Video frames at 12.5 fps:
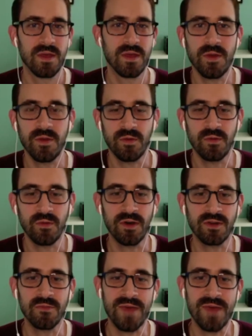Well,
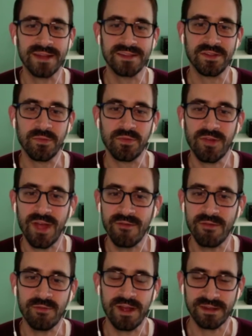welcome back to the
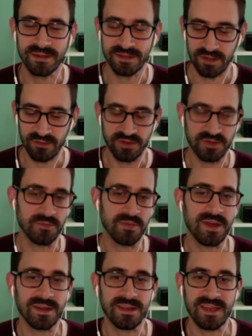Private Practice Elevation
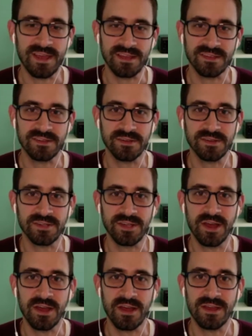Podcast,
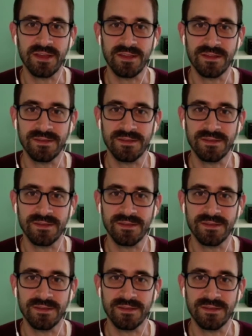John.